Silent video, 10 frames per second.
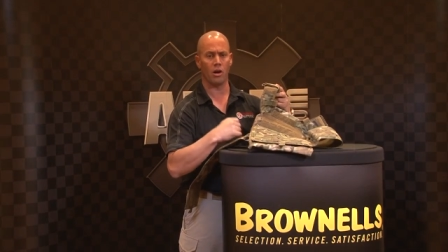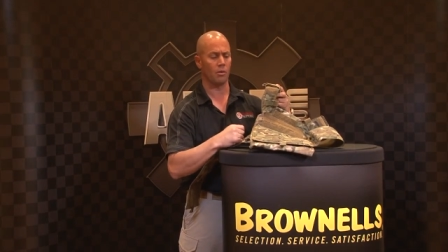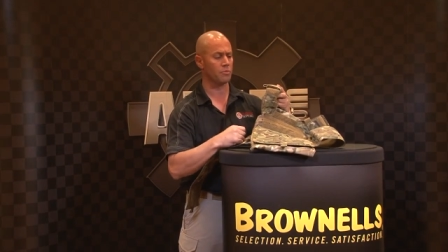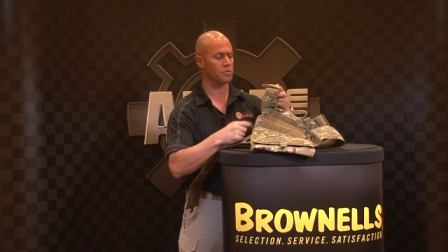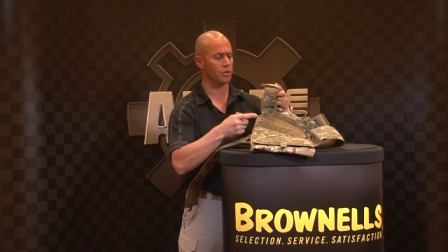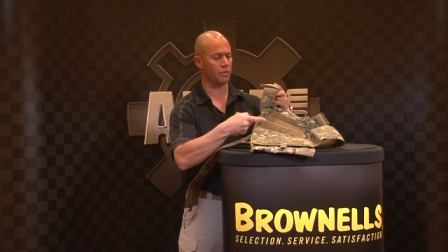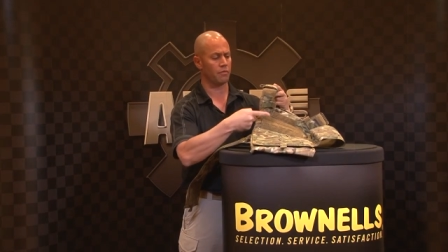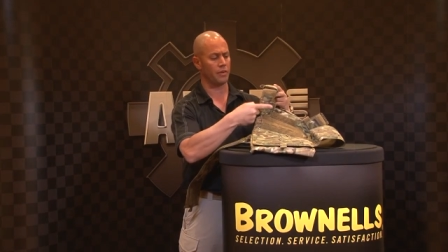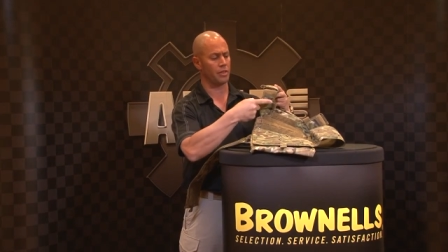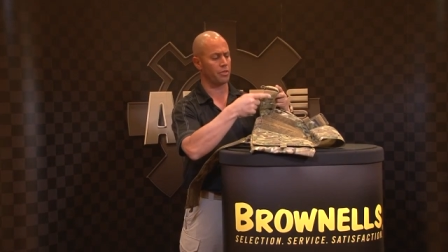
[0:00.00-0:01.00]
comms. You
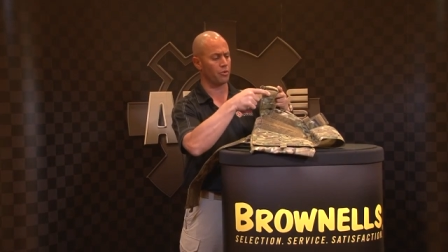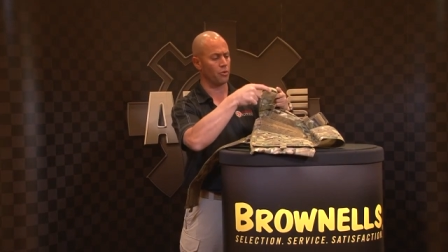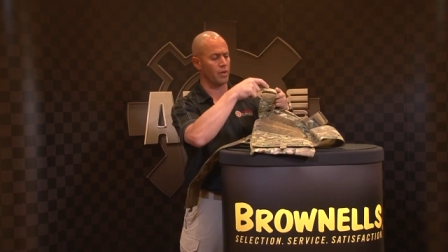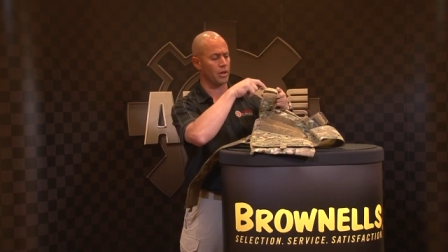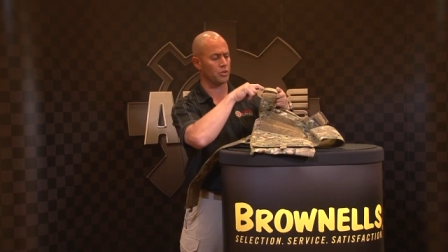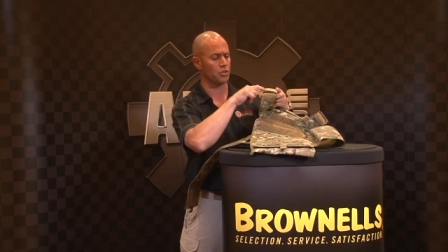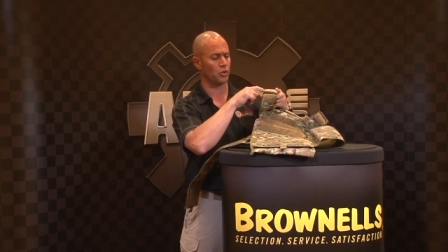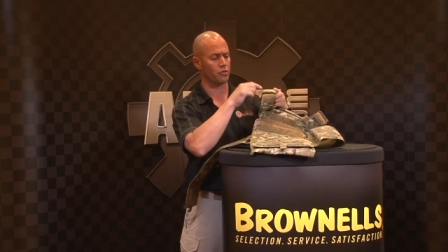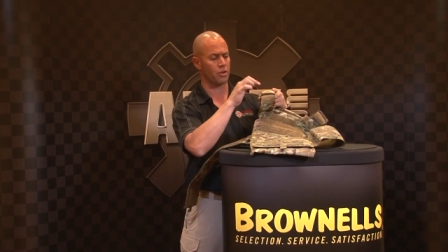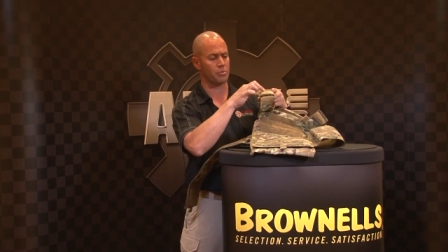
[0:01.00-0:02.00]
can feed through the actual
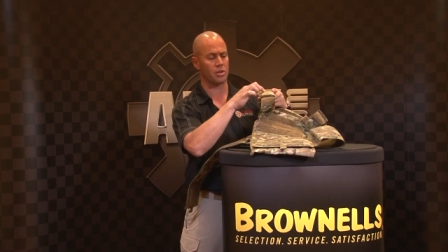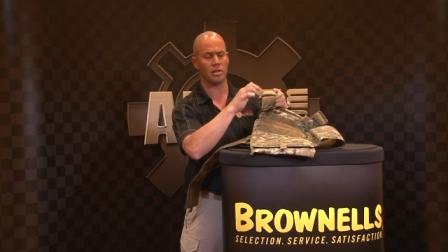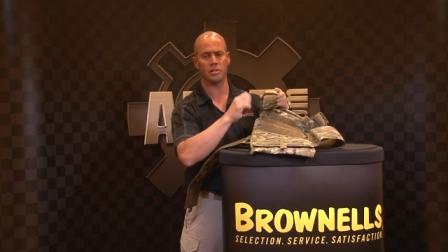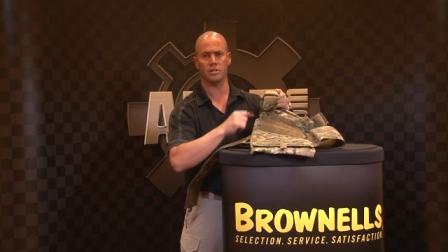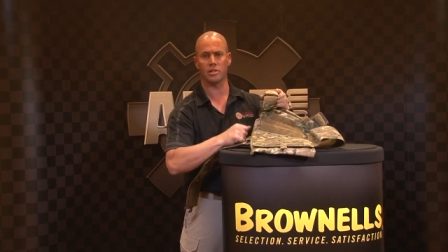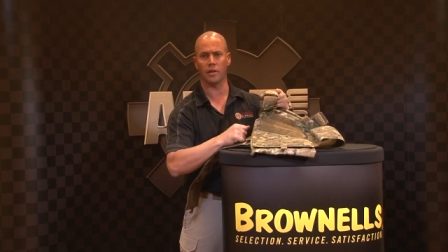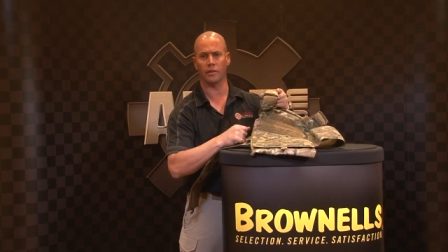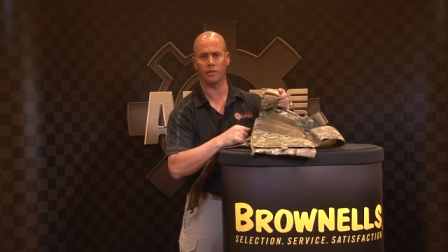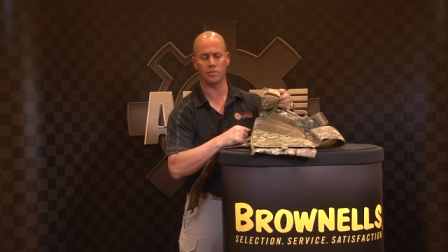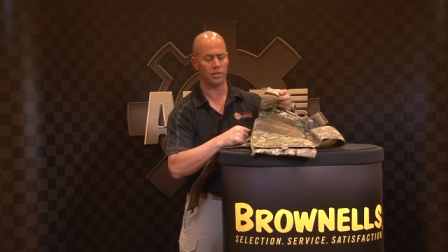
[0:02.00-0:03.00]
shoulder straps. It has it
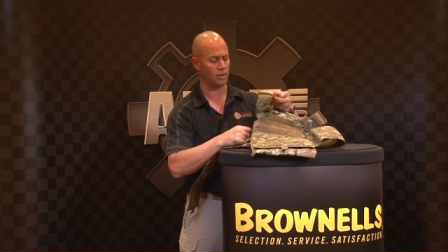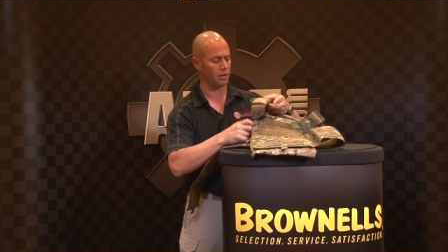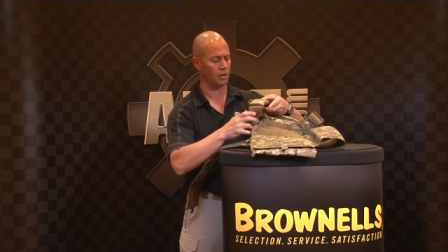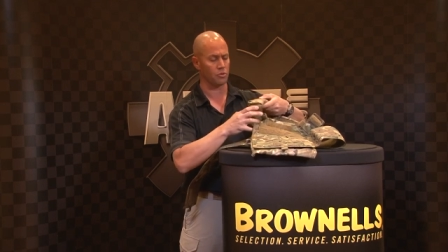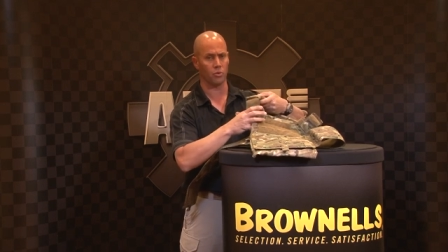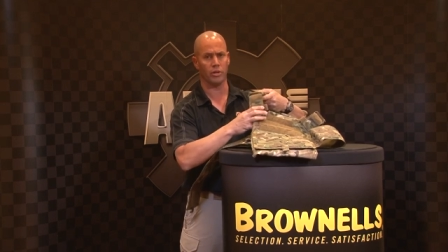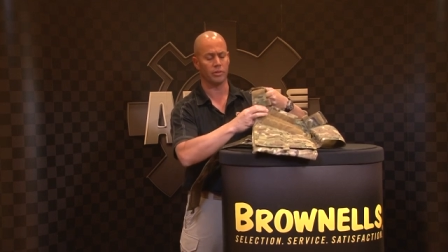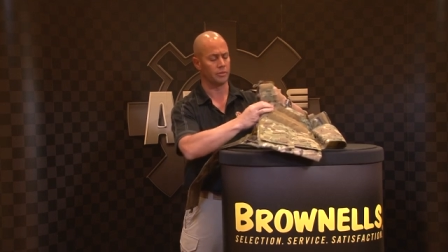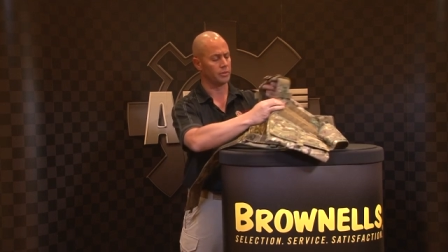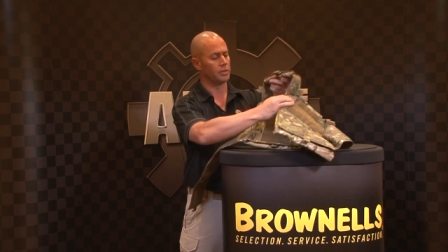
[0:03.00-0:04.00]
inside as
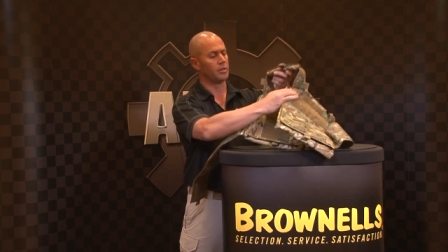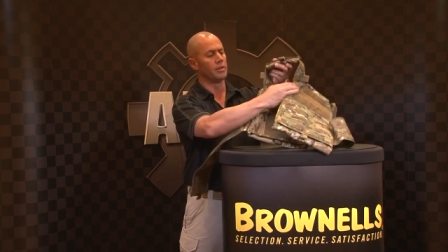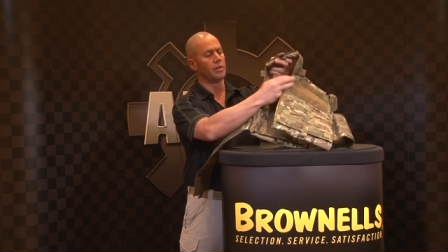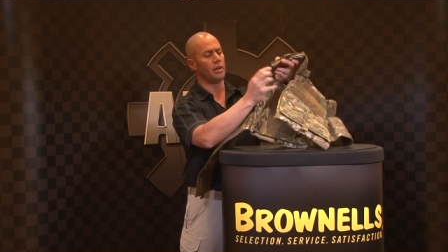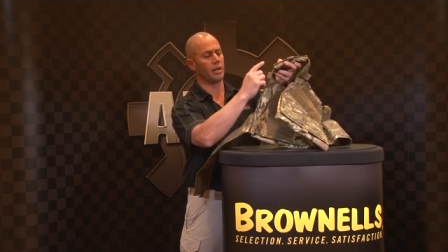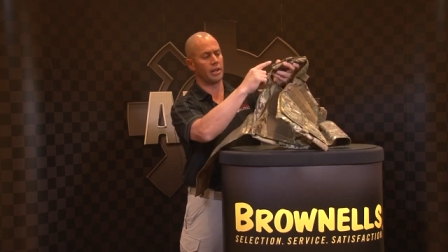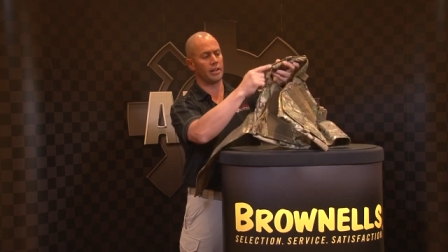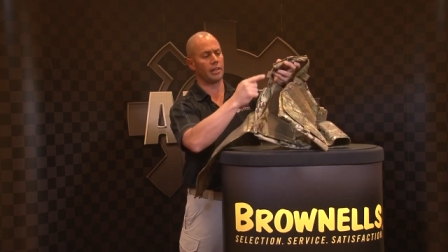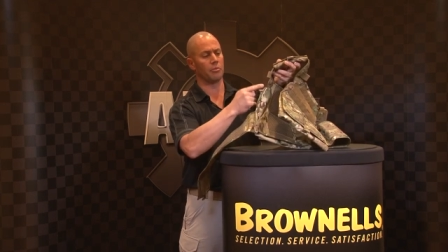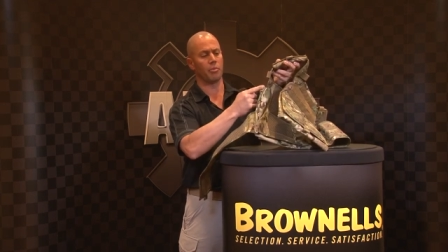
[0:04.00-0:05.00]
well. And
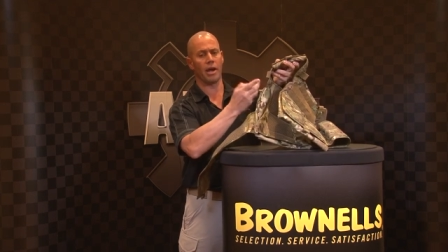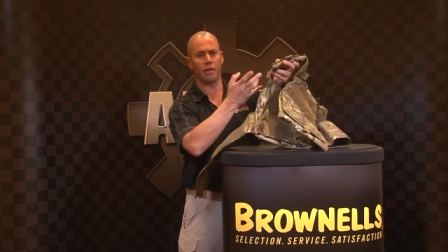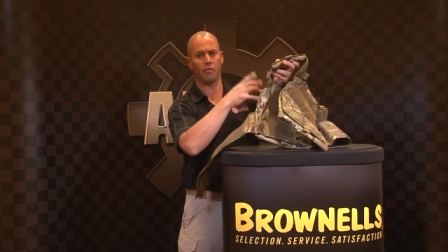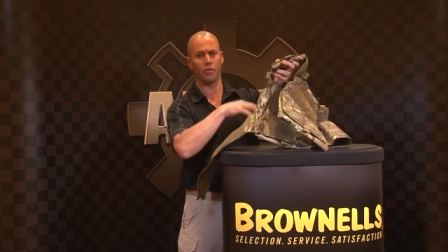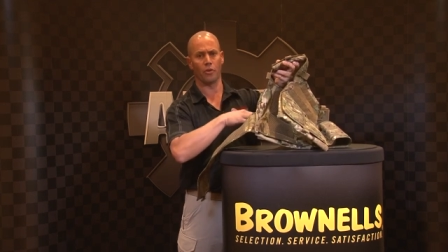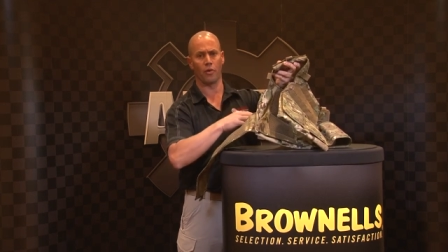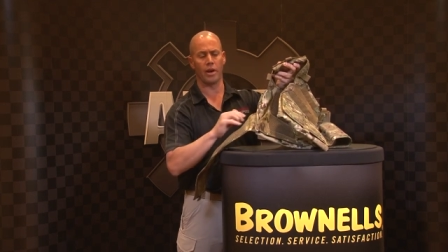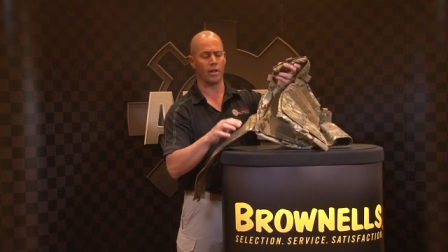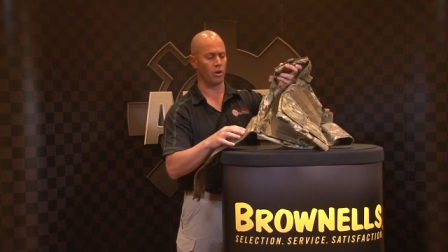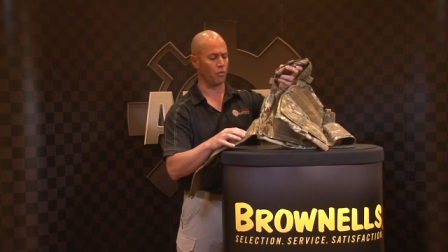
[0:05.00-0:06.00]
again, down the back for your
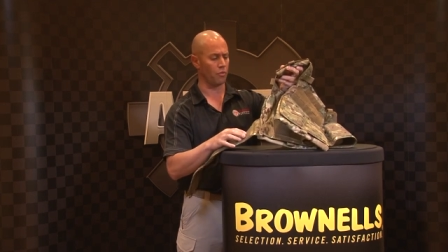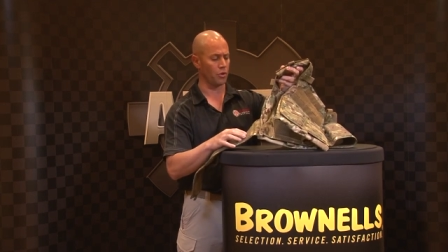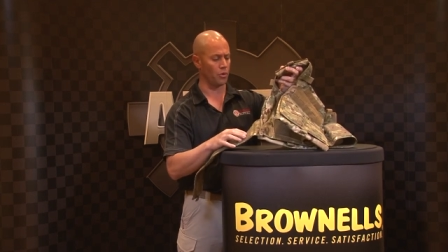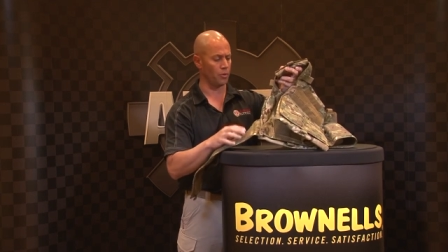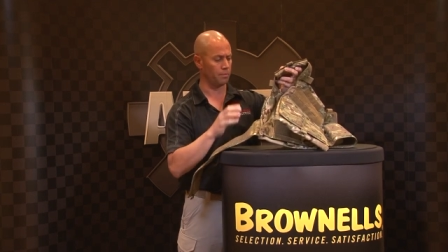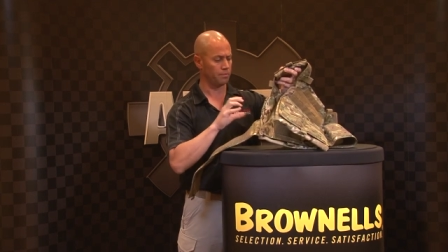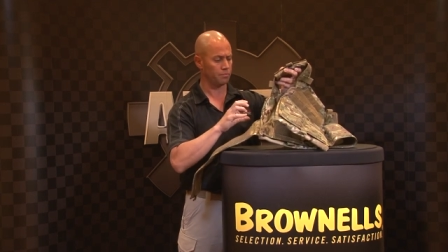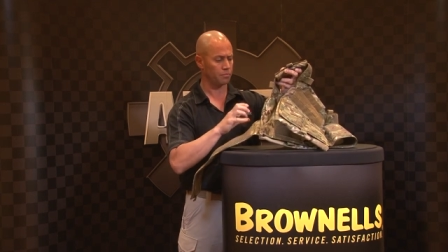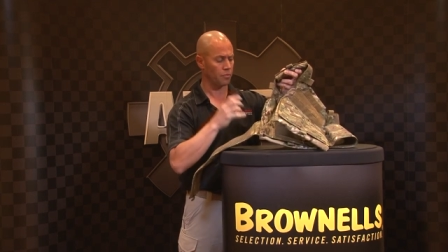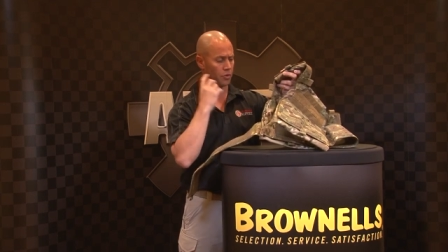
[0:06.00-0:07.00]
radio or for your,
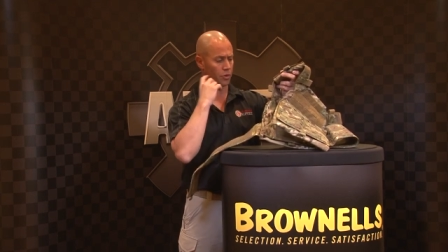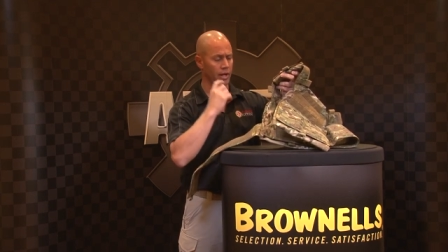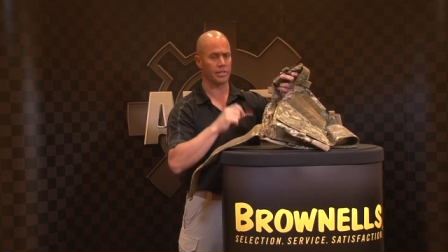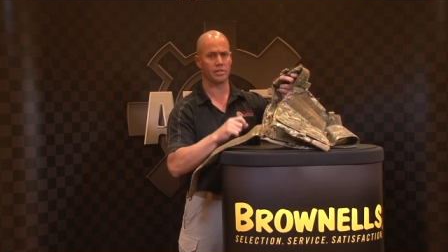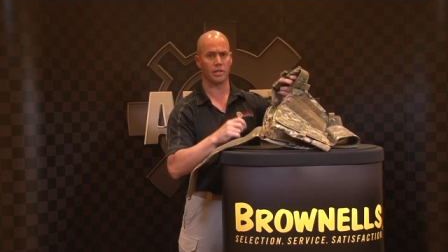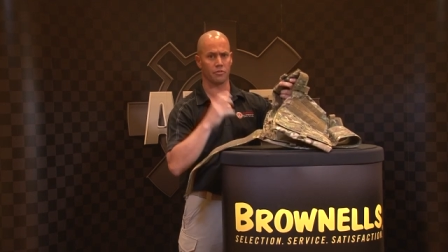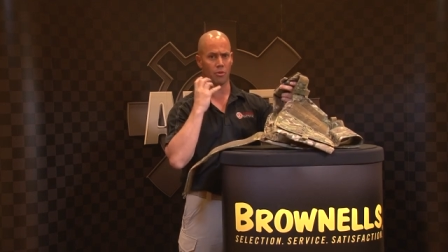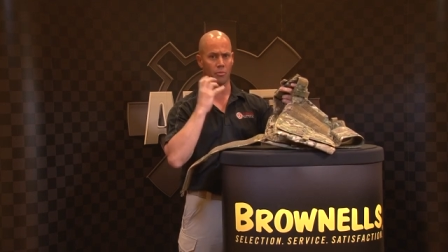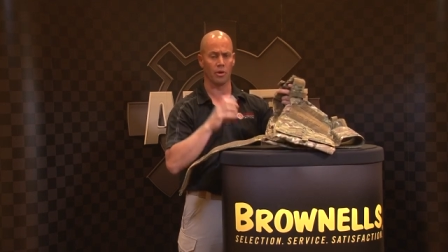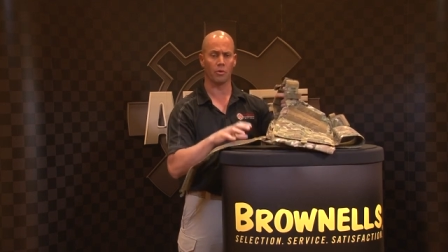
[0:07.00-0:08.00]
for your headsets from uh,